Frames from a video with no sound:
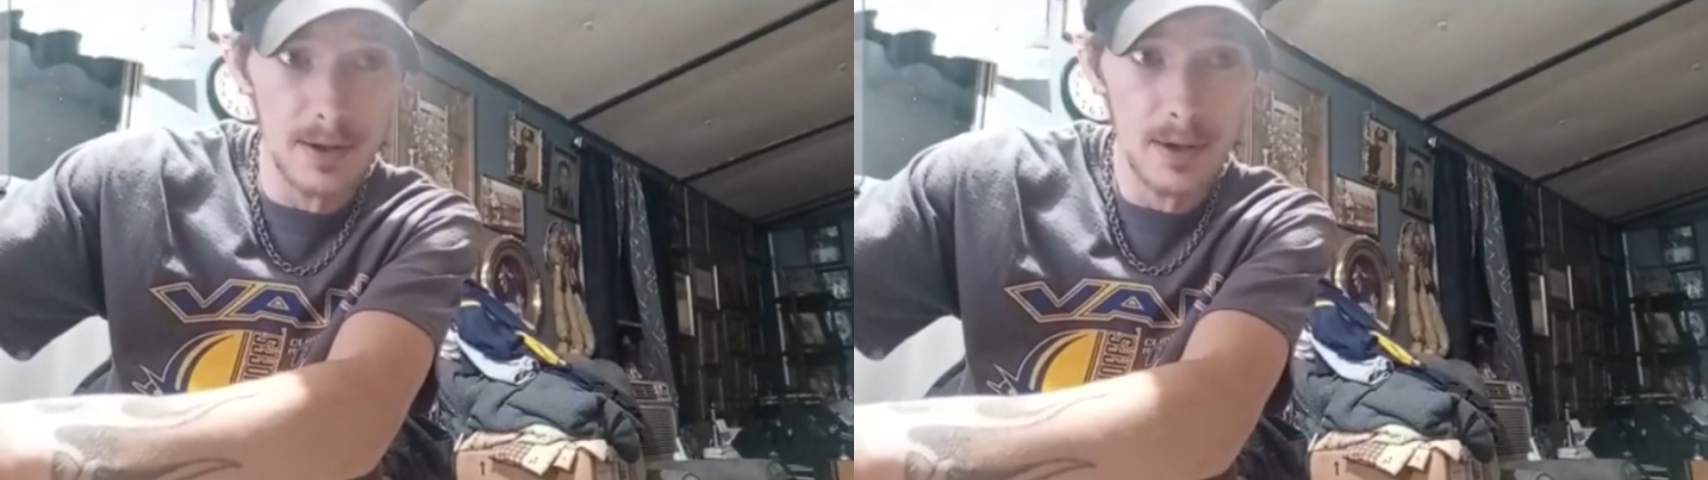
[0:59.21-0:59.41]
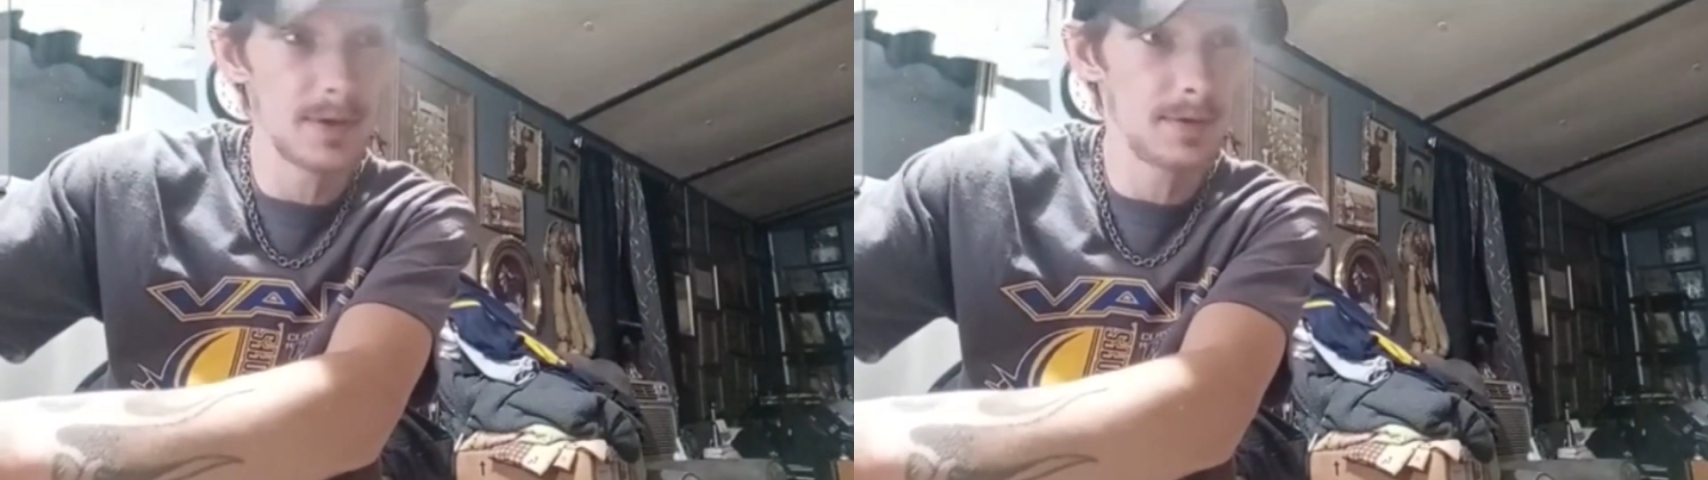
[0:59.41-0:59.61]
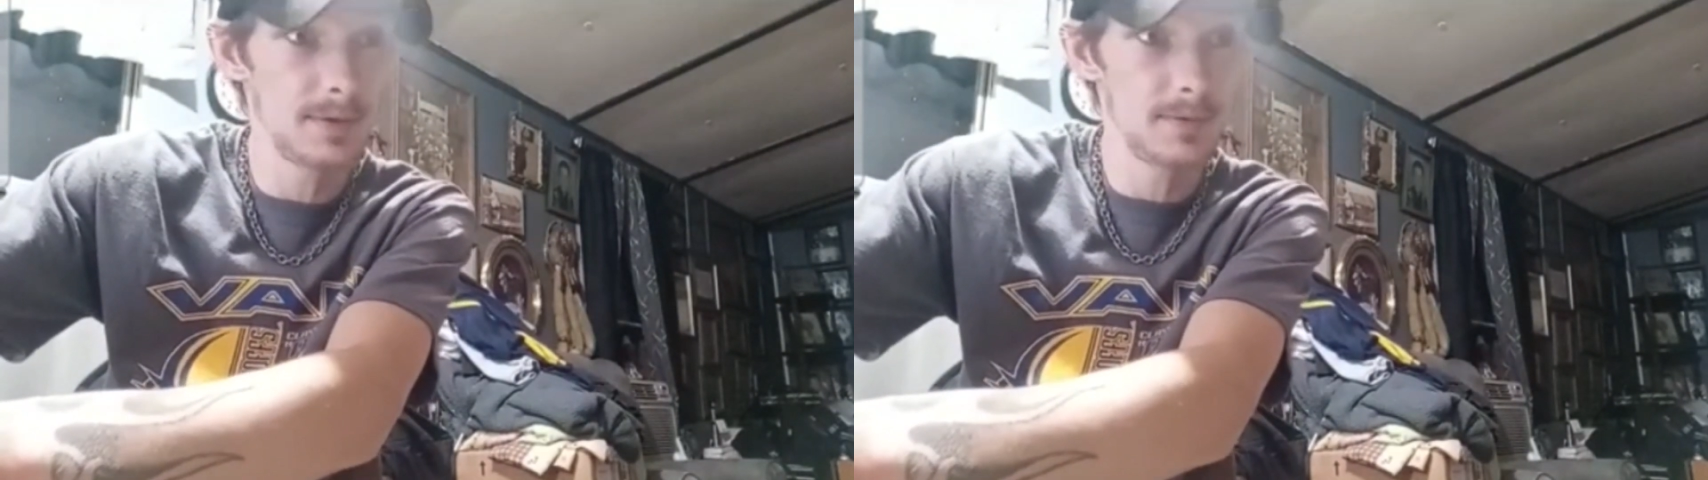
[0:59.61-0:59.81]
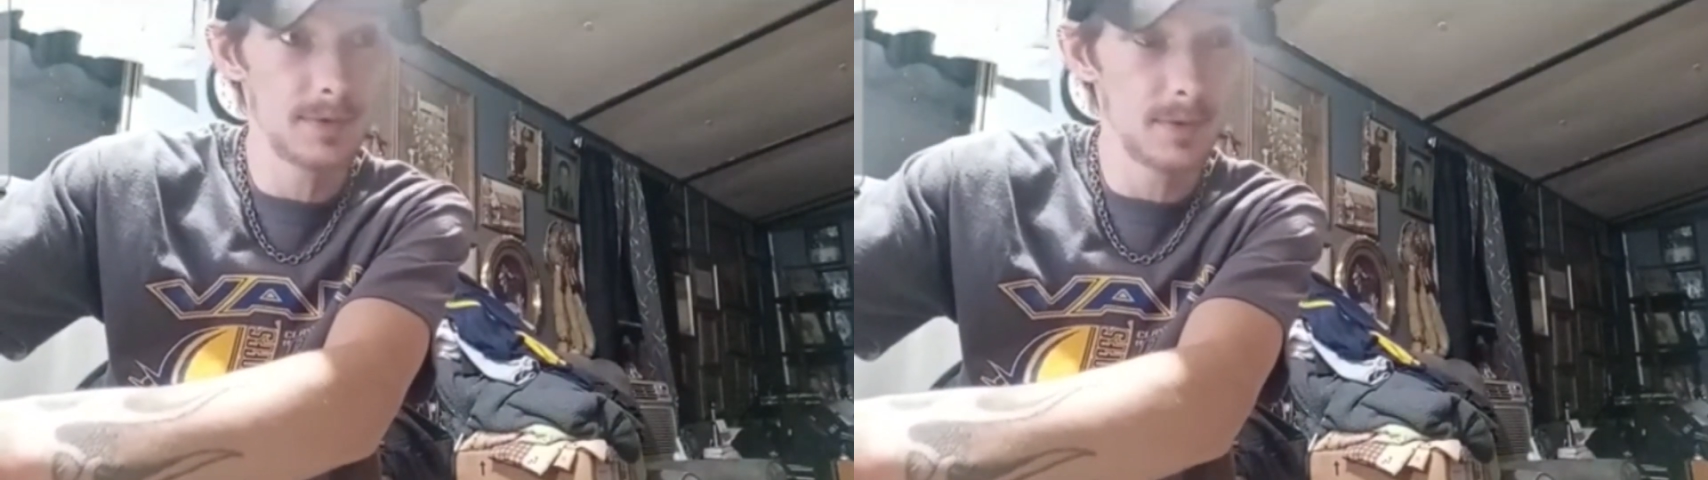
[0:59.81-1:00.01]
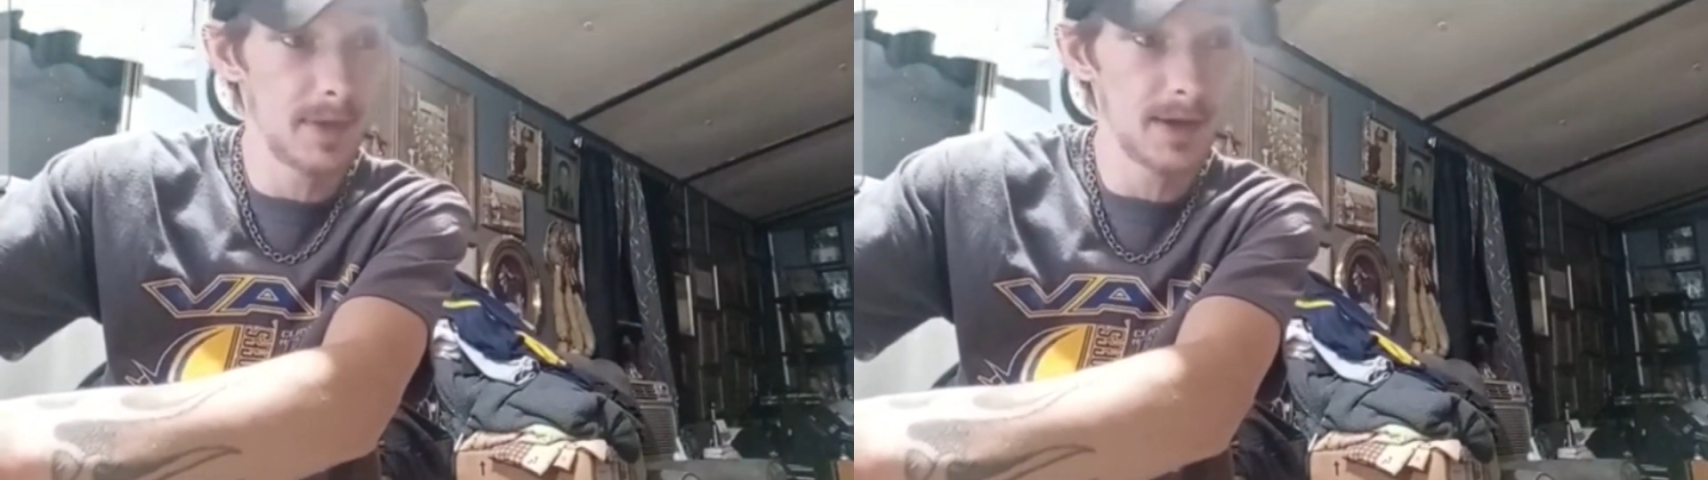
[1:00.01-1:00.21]
The
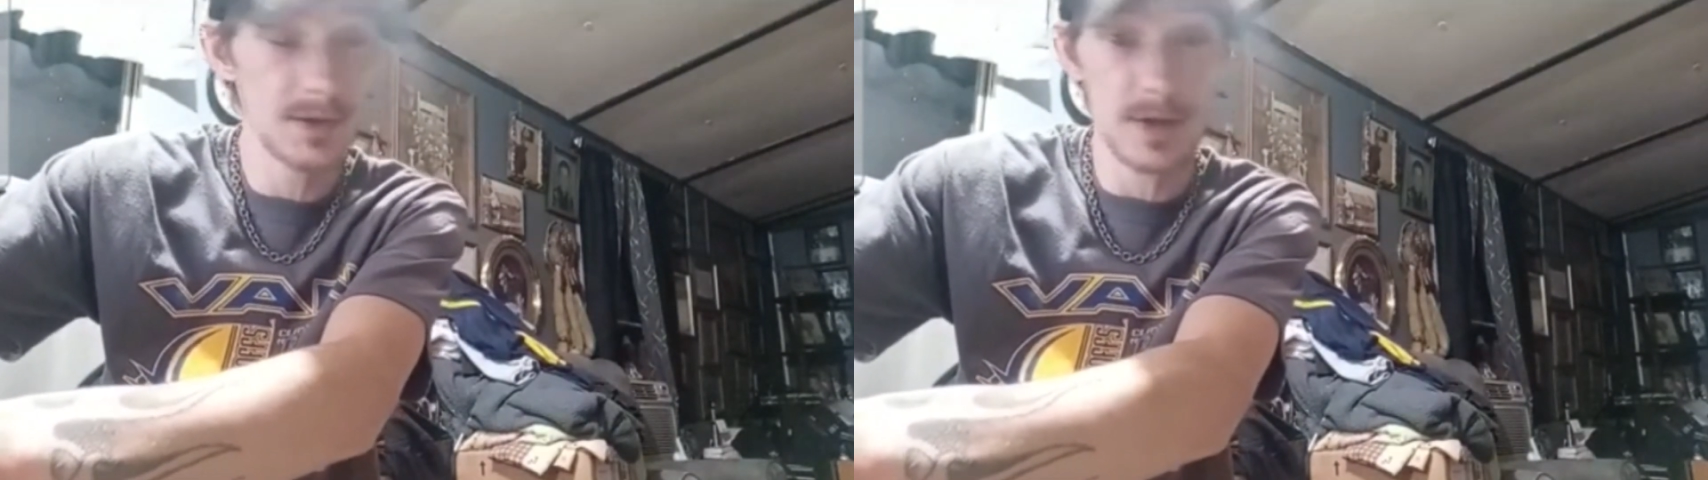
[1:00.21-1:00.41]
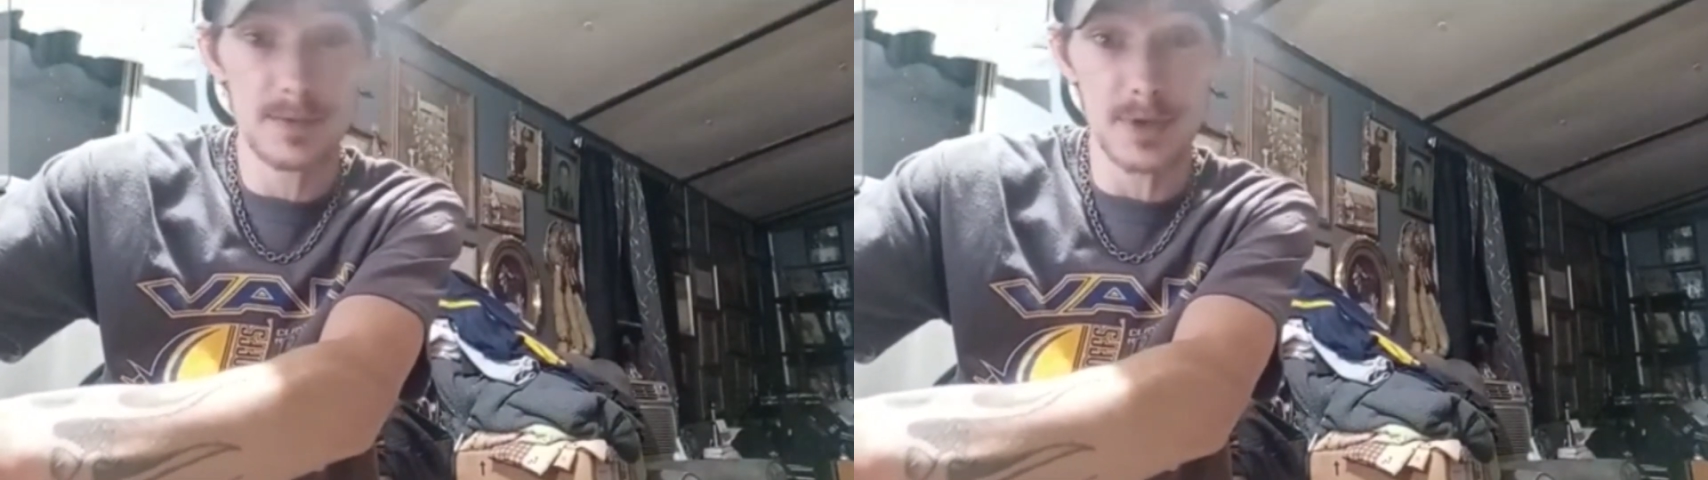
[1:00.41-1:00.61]
man's name's Danny